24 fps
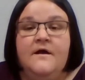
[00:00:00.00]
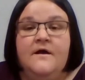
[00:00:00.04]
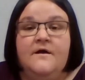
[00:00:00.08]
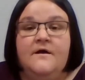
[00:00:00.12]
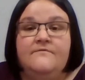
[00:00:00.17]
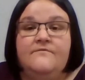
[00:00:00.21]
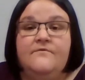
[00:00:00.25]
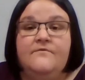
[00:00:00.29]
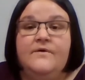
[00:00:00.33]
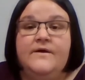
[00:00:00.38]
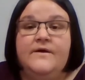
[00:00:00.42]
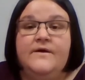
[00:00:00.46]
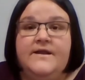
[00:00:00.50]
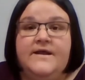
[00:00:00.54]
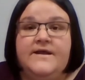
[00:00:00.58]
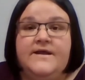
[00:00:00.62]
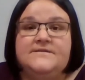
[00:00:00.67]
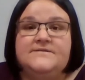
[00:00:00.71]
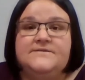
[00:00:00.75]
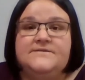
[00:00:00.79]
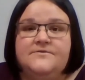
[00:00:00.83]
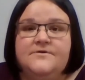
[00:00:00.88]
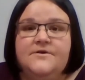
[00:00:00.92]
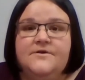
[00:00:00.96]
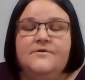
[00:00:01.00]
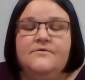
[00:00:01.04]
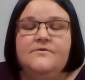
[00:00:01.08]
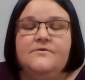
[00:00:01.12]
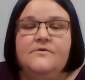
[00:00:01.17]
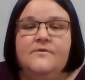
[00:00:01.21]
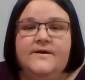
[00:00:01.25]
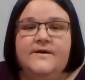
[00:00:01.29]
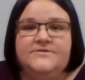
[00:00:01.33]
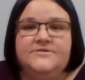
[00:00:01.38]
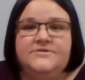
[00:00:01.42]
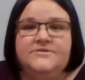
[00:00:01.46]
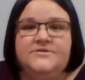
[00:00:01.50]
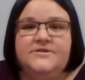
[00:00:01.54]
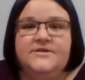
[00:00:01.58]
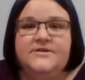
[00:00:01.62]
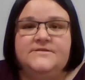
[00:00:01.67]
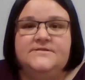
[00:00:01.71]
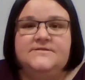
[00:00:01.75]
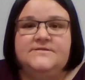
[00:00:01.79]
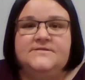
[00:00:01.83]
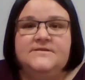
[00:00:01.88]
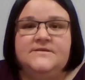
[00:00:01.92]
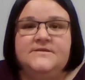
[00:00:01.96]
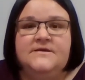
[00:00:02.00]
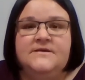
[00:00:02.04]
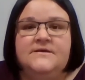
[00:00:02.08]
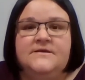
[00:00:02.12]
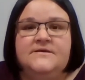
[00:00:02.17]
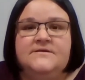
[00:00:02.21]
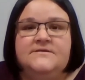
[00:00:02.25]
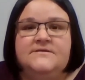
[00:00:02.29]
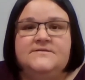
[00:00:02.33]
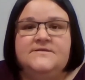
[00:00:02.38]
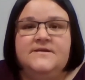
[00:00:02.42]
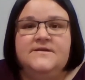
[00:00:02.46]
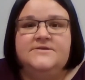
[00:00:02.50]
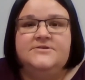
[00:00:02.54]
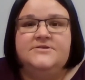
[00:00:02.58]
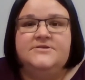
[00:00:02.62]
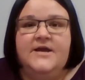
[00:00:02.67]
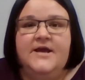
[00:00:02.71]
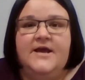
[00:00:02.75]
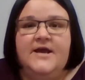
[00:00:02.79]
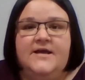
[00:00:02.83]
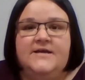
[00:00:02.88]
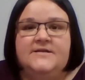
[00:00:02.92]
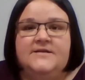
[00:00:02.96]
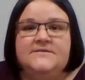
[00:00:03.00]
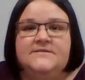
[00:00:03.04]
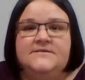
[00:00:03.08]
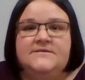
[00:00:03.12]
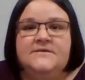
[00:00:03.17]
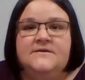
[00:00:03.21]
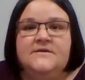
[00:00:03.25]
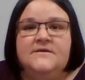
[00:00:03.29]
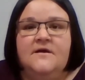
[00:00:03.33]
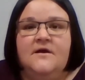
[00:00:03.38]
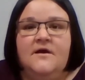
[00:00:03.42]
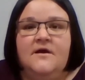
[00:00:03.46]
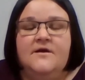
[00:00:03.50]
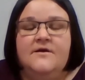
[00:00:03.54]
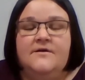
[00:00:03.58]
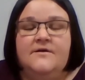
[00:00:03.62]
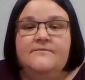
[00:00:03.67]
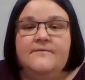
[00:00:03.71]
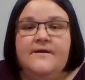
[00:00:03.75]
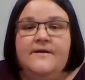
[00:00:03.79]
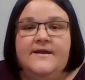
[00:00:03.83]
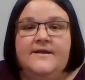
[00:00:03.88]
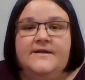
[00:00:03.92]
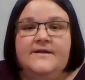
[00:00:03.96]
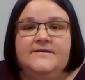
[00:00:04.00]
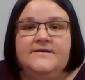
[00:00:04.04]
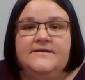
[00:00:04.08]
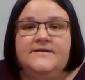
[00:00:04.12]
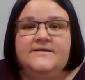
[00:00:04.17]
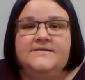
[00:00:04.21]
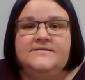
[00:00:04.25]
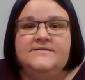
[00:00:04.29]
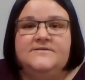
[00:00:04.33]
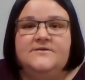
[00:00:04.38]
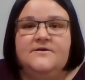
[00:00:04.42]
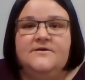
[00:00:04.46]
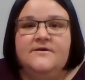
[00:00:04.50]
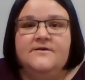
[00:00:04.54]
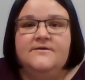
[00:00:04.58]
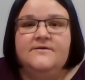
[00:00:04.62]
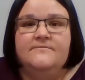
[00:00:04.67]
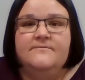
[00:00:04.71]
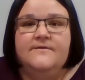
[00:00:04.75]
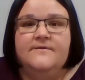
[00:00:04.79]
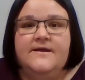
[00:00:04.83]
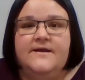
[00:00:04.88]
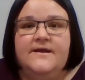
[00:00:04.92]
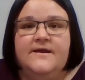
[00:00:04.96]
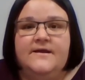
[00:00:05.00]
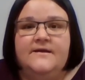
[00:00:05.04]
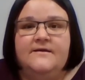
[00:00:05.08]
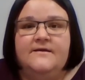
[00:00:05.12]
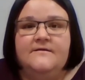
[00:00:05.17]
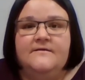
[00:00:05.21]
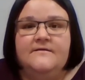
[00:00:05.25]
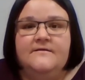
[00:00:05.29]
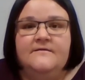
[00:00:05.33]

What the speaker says: Avoid yes or no questions, such as, are you ready to get started reading?